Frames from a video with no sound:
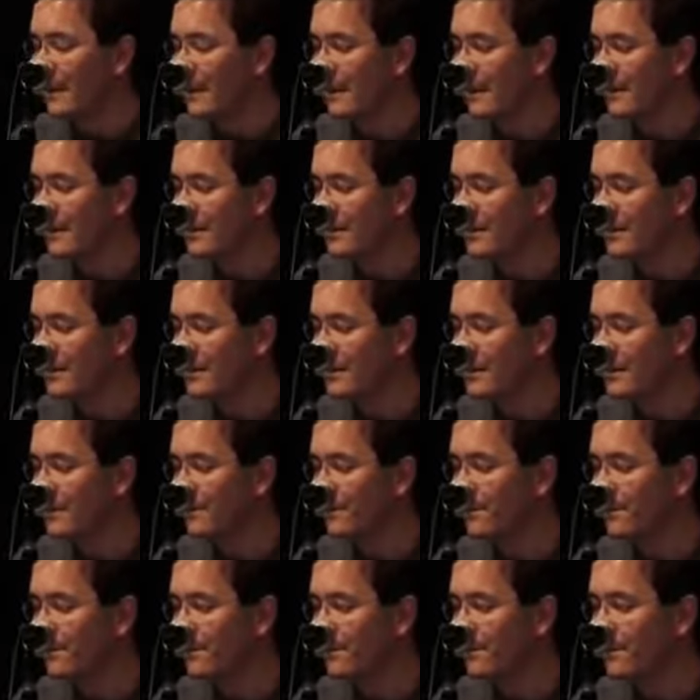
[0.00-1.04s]
And
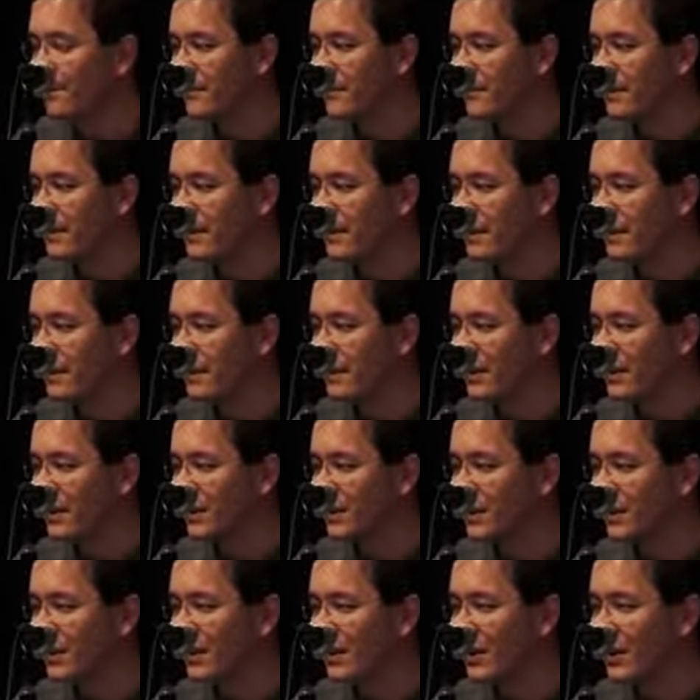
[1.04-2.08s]

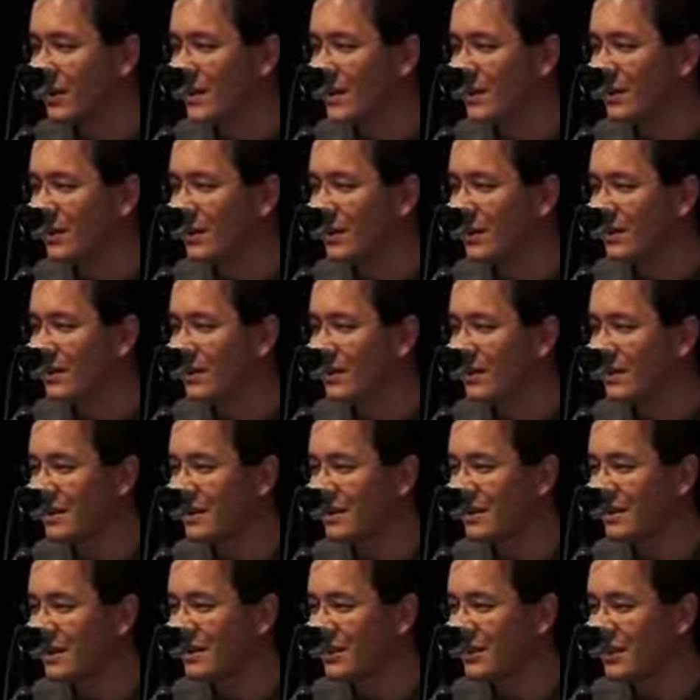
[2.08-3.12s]
so I
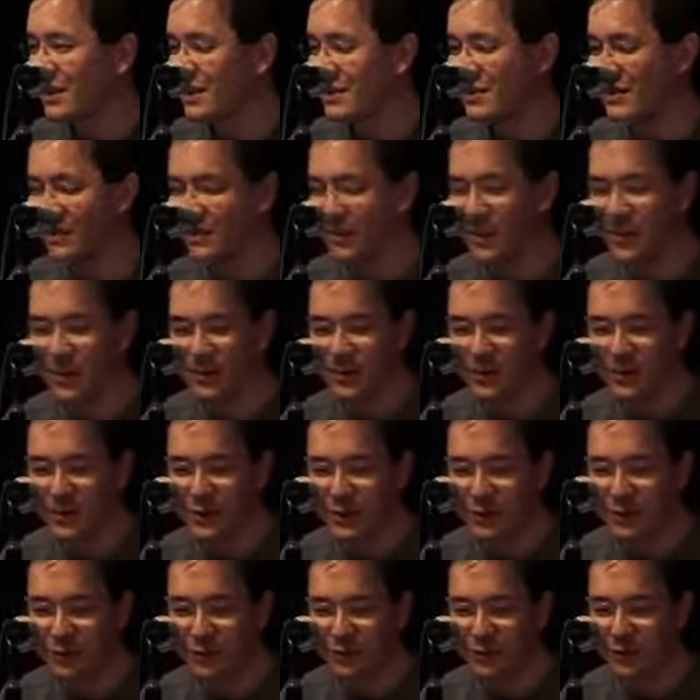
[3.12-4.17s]
get this sense that people
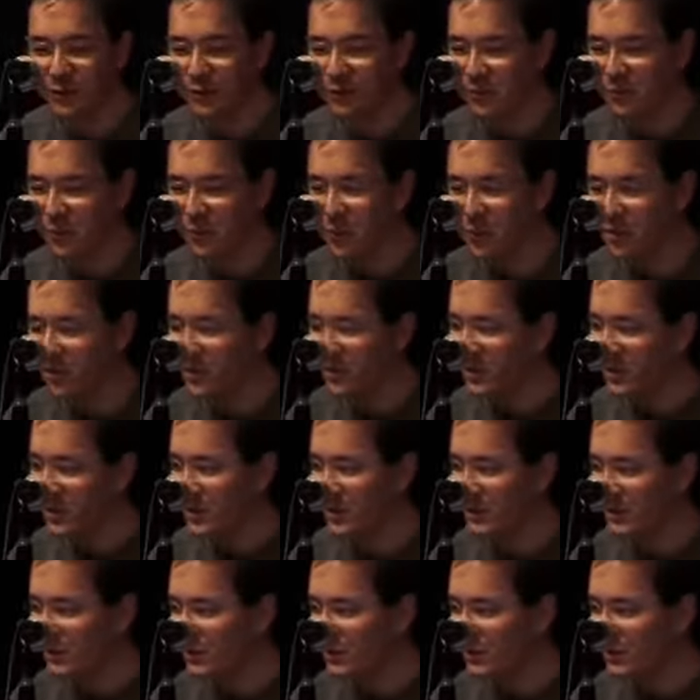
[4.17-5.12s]
kind of want me to